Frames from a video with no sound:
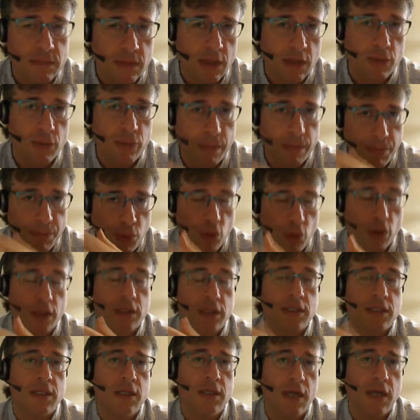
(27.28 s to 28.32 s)

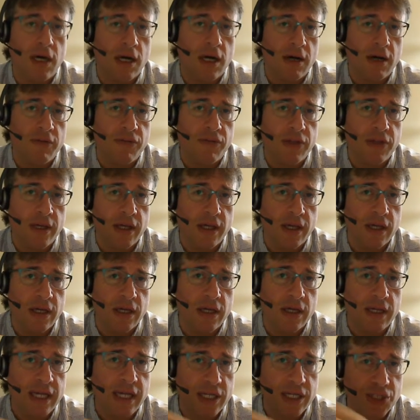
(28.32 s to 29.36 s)
report of the
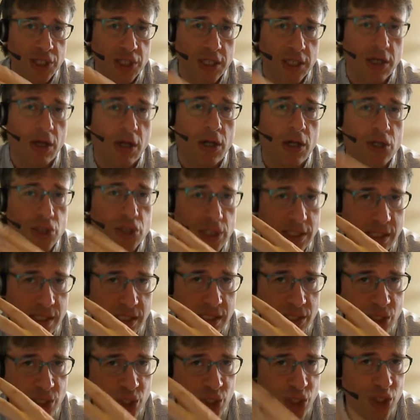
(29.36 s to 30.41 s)
Keshe
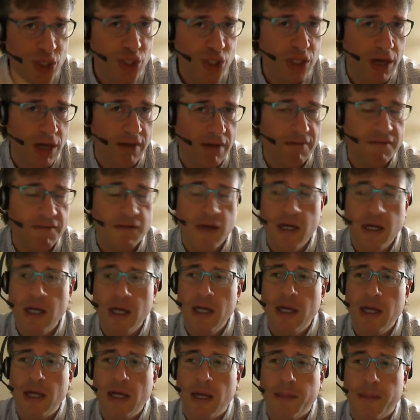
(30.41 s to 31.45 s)
Technologies stuff.
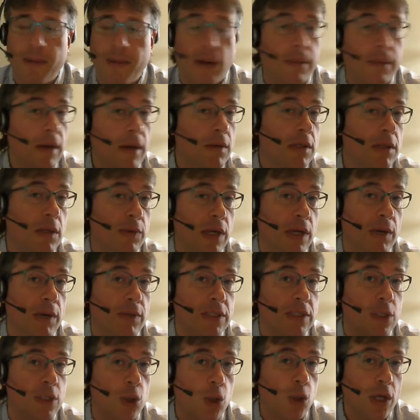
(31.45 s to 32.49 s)
Primarily what I
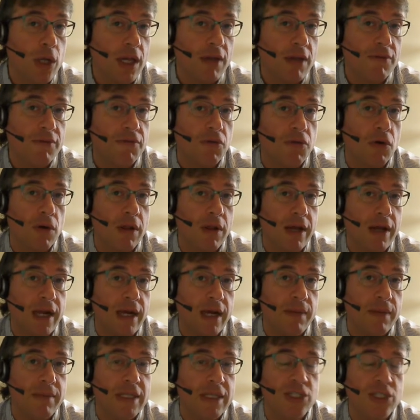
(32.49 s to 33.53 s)
was looking for, like
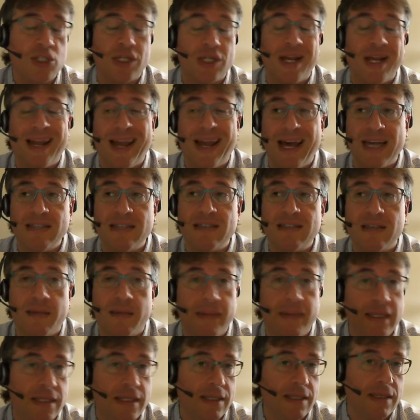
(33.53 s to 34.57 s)
I mentioned last
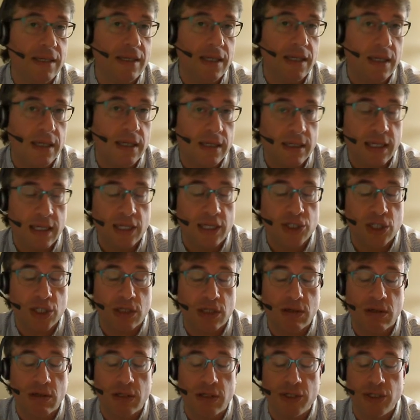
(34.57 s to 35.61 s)
time I did a Keshe
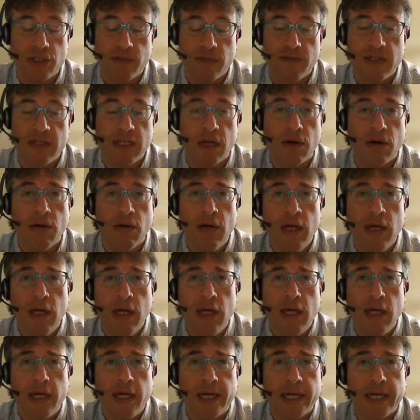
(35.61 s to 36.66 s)
Technology video,
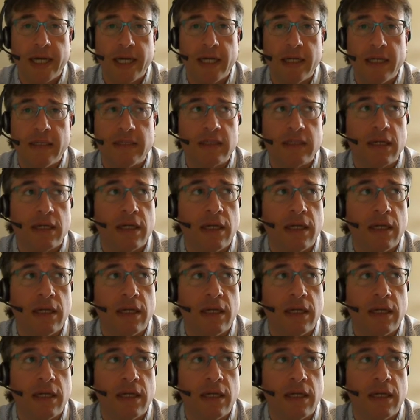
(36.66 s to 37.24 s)
is